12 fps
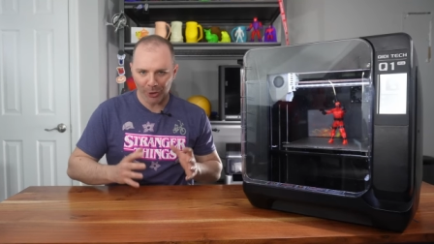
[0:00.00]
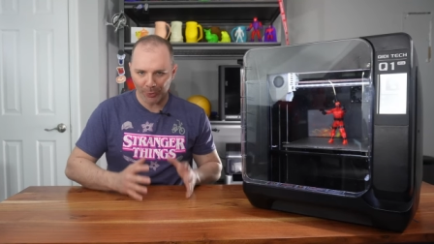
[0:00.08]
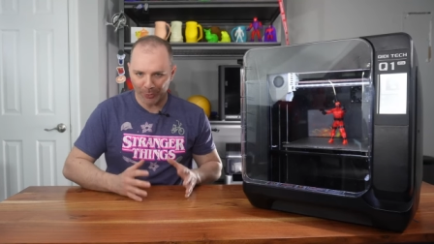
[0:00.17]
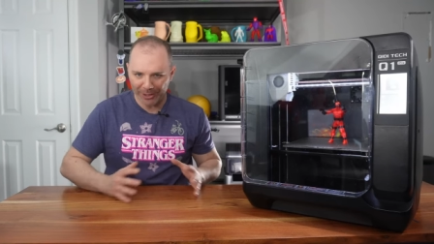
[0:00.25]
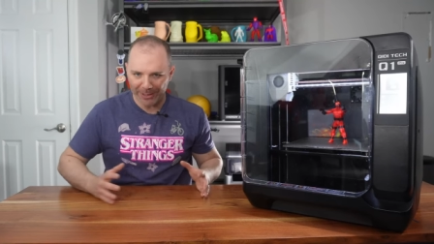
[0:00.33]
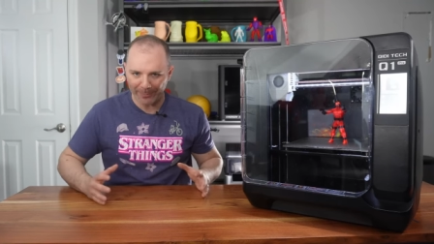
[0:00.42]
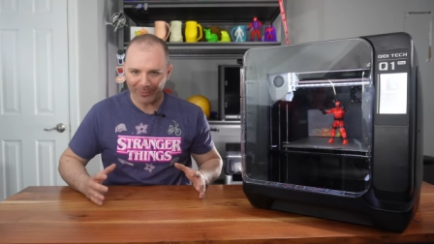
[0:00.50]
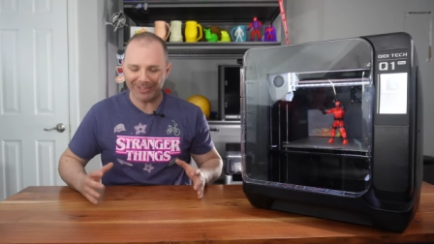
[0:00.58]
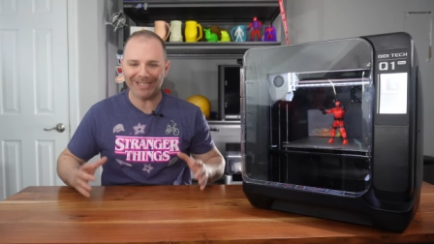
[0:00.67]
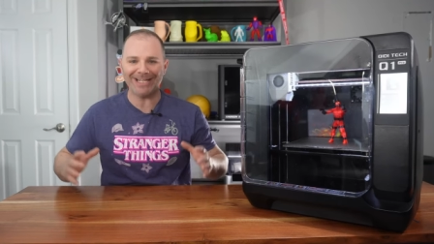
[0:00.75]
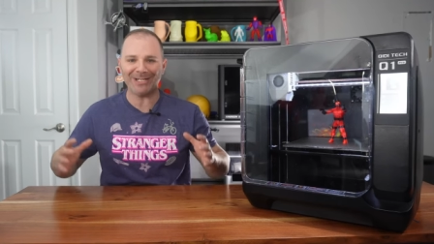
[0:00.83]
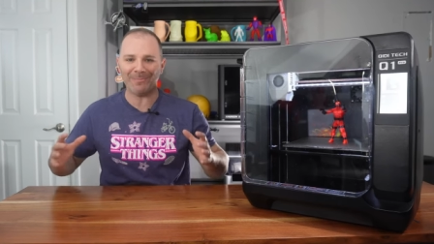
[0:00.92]
3D
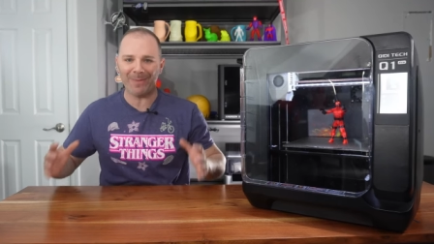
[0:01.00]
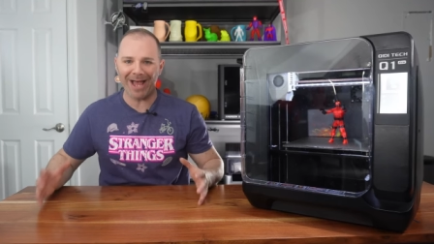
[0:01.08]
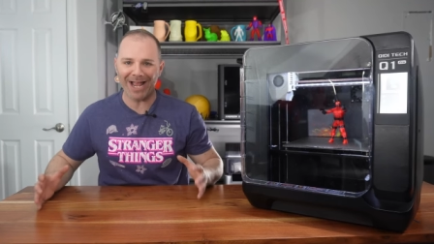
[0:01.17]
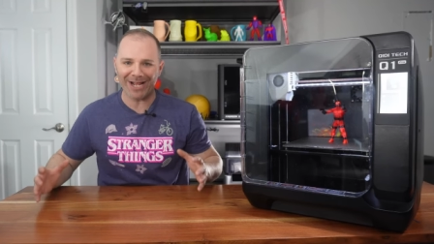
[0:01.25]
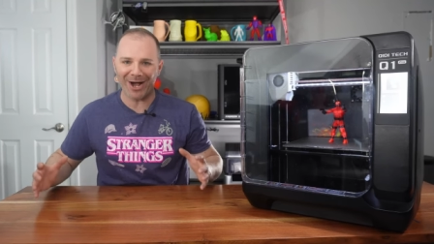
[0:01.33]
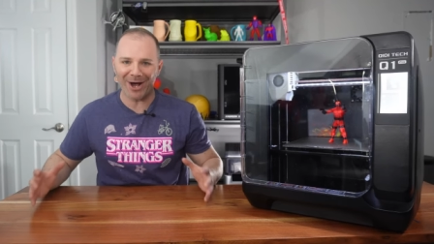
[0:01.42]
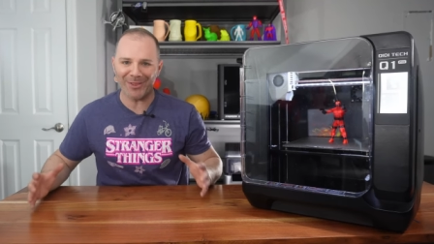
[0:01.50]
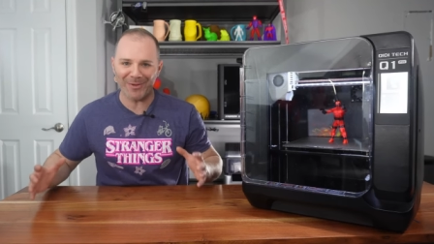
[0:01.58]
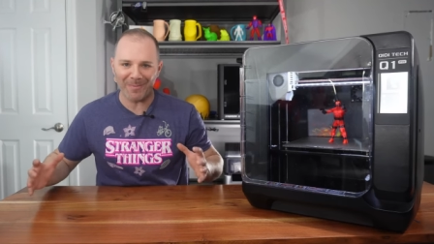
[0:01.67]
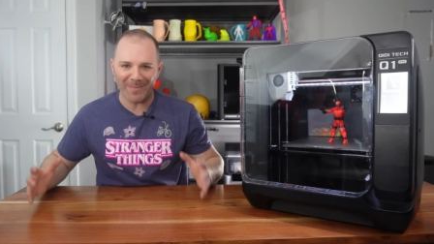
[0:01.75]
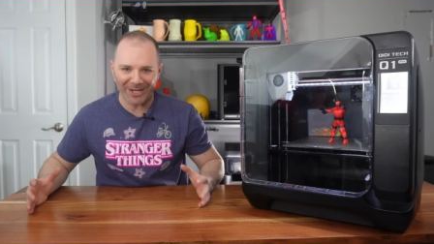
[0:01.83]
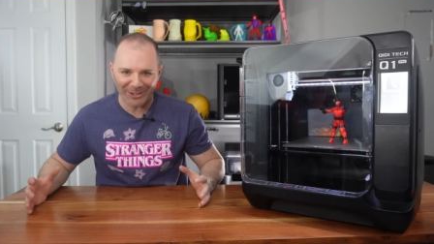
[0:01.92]
printing is back on the
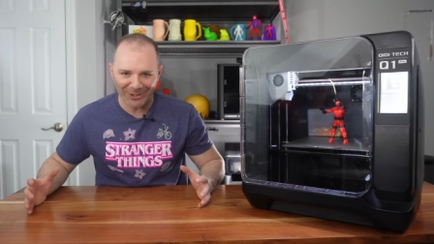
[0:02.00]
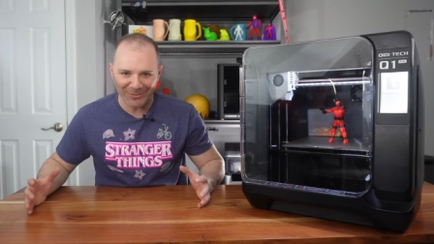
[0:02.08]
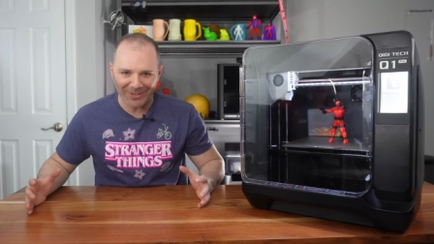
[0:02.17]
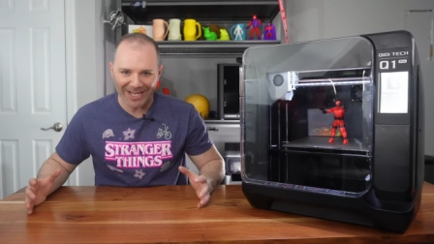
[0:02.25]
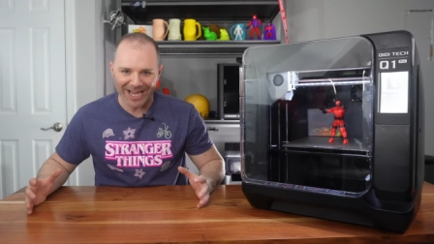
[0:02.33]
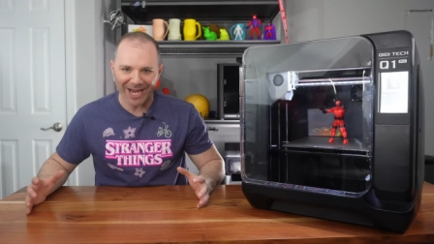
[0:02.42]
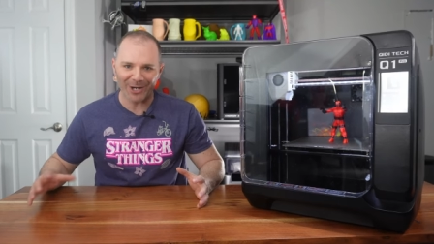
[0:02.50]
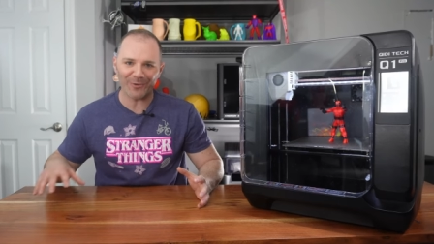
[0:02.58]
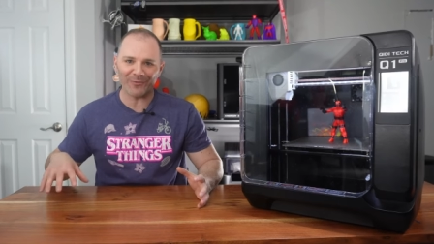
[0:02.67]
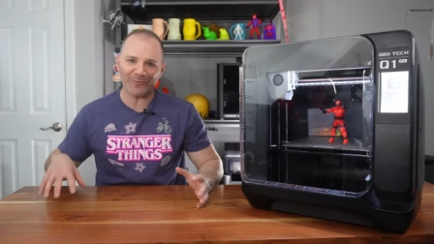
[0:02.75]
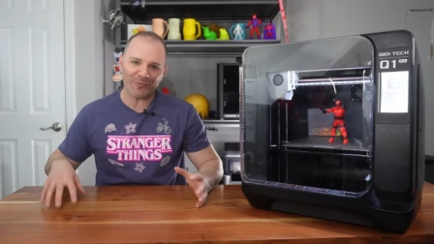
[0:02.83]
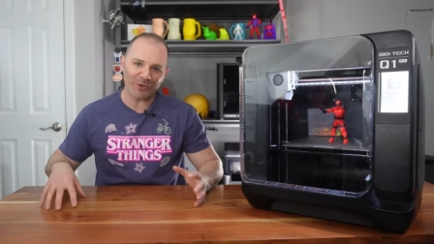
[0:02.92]
menu. And our
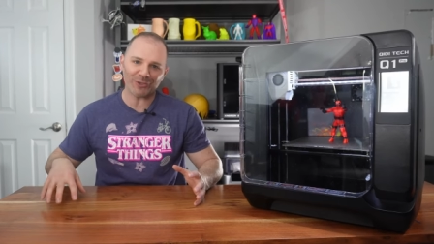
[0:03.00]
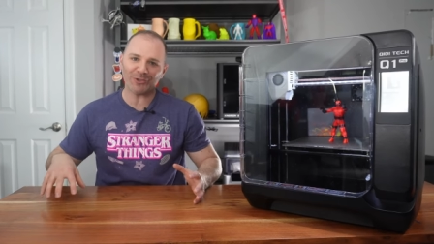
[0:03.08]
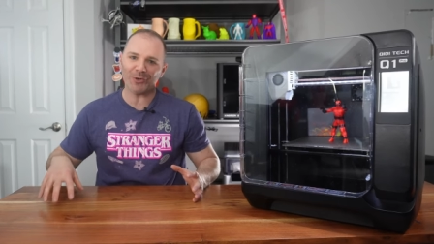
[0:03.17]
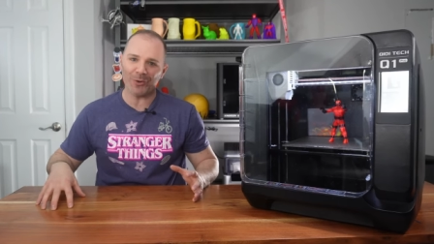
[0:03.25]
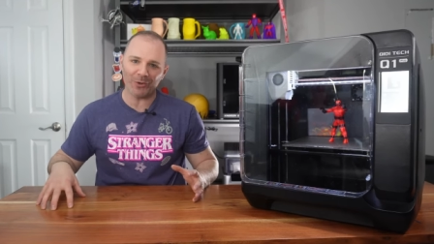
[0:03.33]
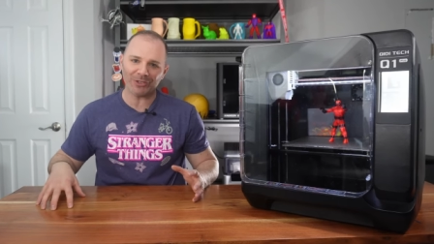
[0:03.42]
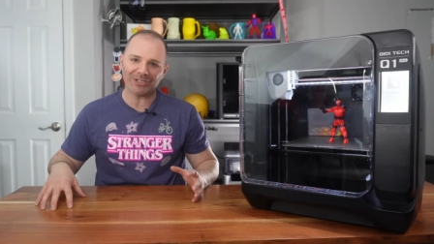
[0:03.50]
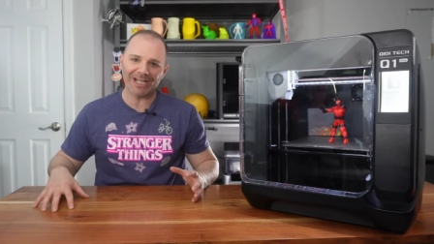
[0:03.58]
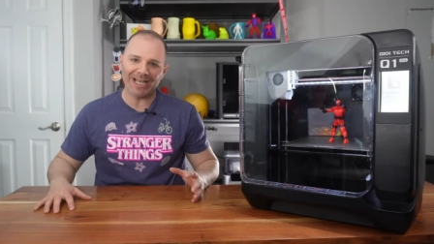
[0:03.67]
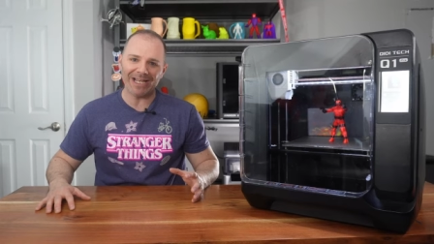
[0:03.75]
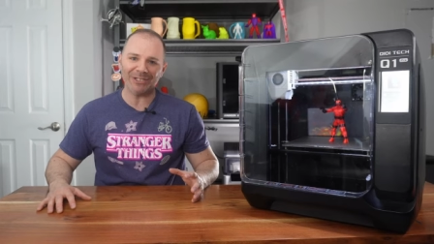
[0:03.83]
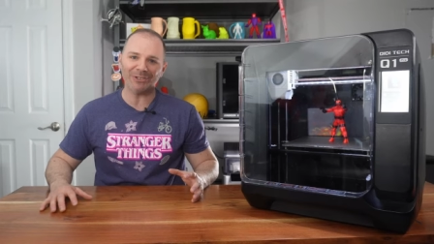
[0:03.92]
first course
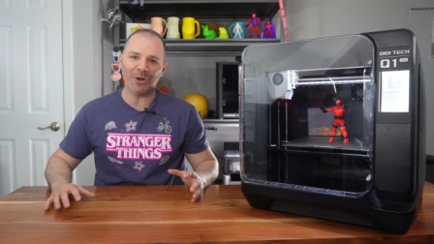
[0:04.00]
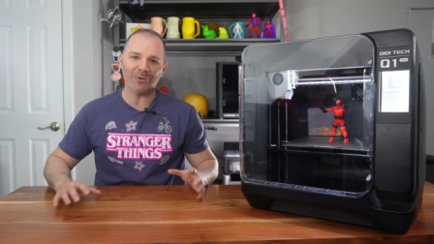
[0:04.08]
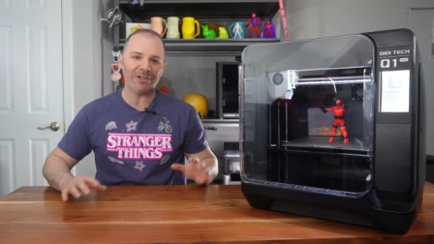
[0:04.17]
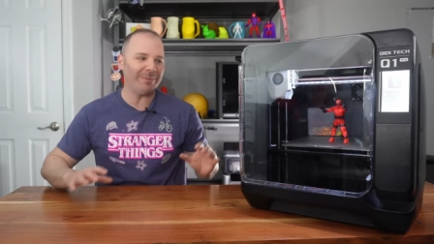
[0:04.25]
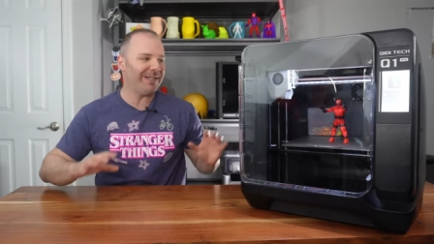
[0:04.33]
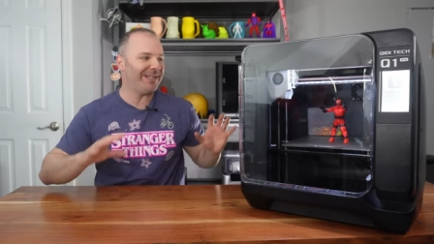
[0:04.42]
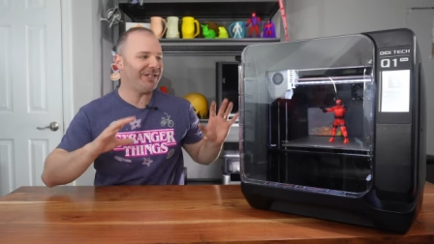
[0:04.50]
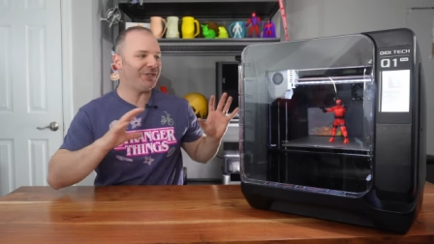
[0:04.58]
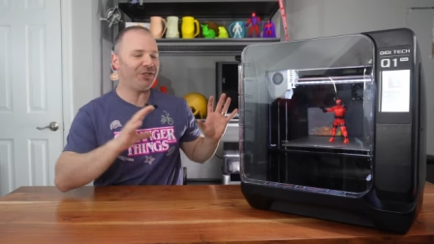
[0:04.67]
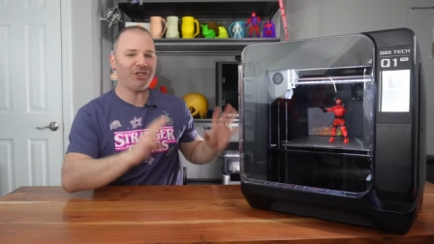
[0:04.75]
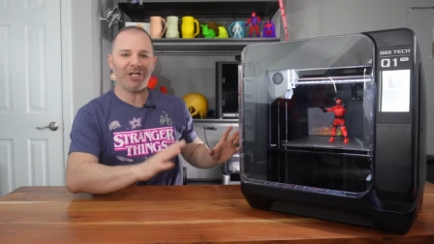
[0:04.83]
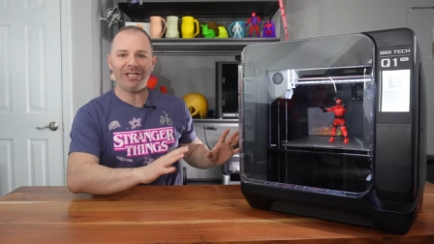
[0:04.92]
is going to be the
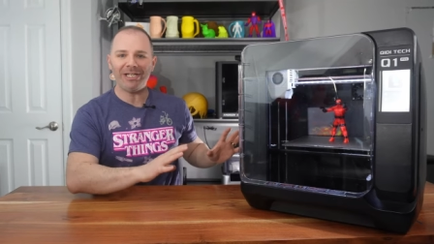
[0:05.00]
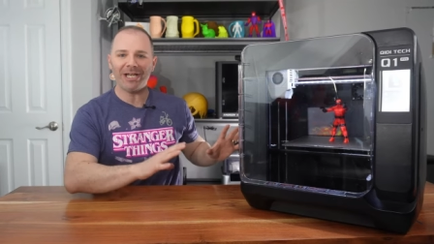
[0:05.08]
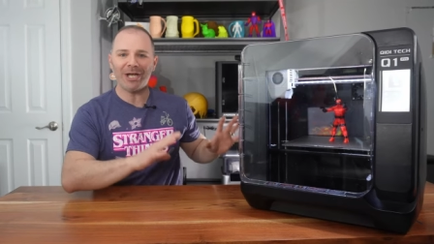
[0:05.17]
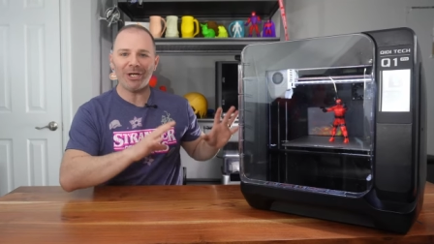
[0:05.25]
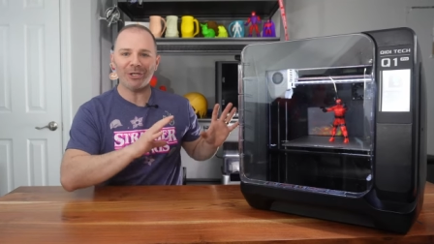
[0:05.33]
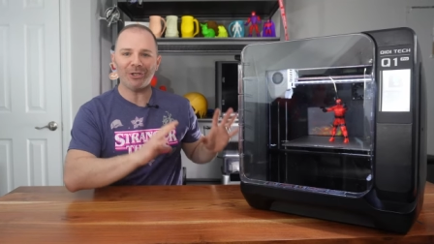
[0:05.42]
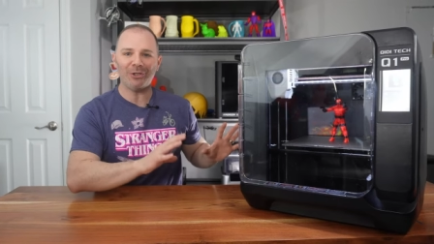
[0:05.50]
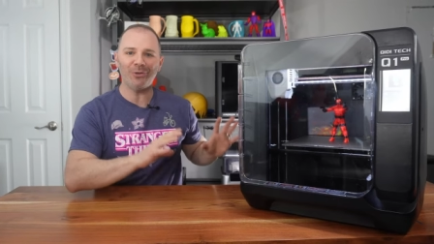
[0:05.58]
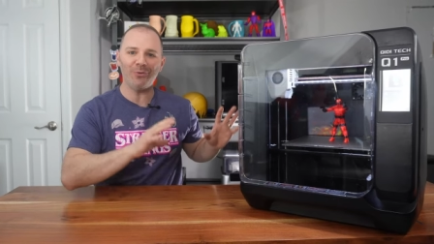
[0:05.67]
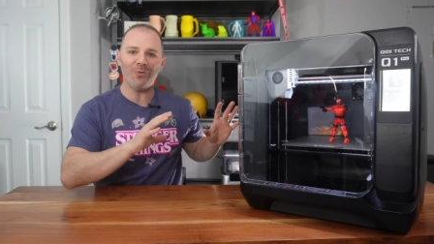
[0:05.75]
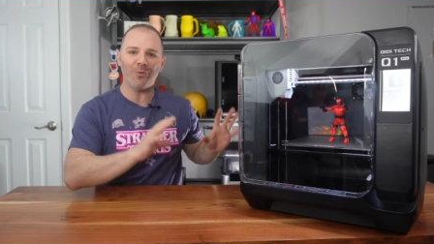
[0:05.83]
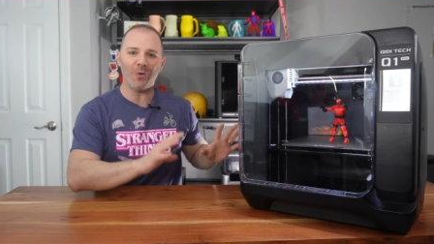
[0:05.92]
Qidi
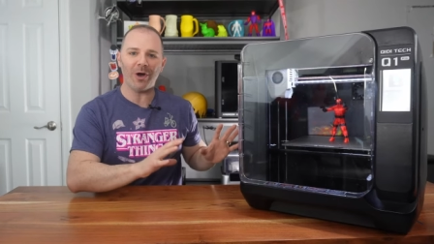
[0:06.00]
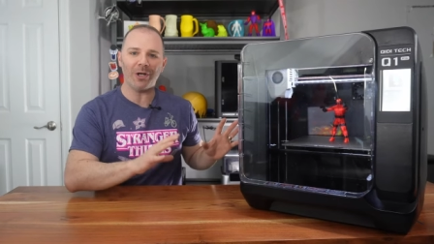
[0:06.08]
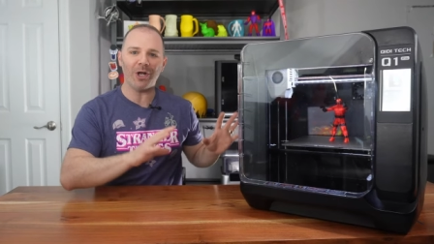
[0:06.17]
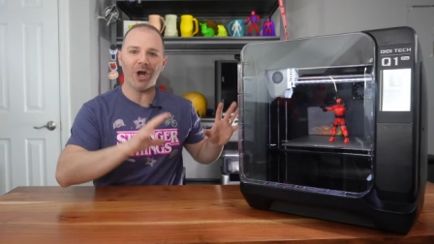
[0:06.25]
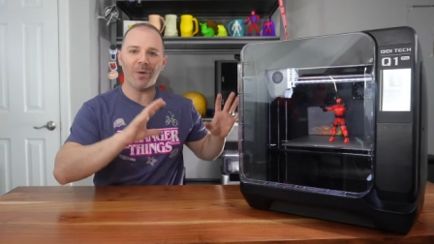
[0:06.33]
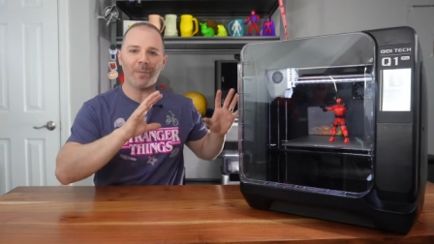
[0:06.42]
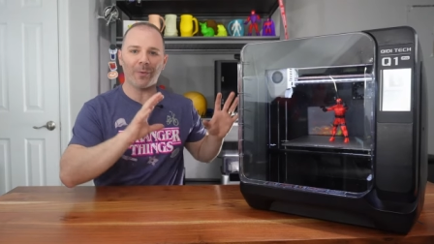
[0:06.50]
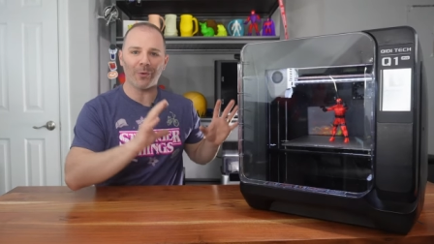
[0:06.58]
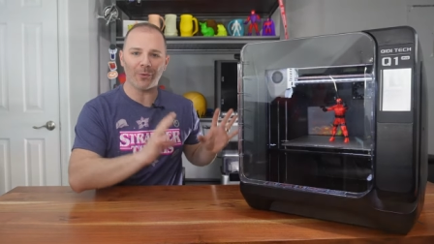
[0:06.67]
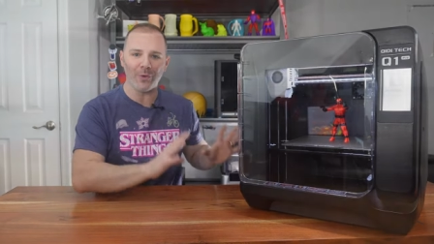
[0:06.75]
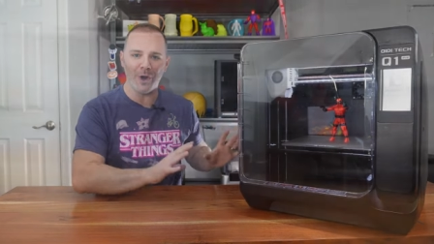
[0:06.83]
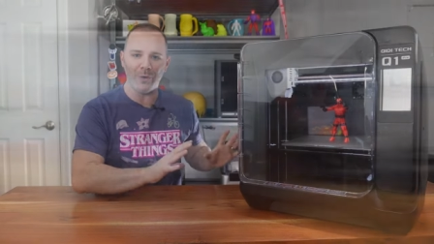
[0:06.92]
Q1
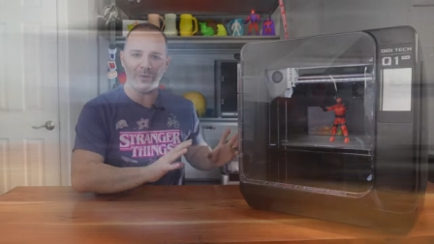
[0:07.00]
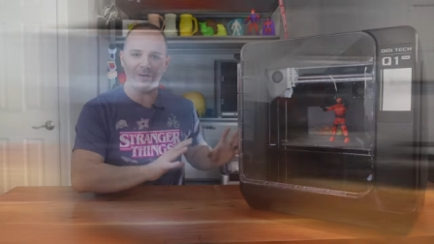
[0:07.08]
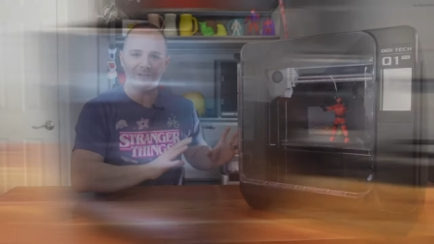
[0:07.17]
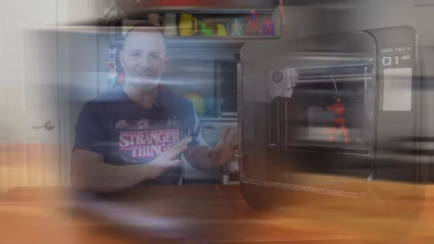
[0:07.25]
Pro.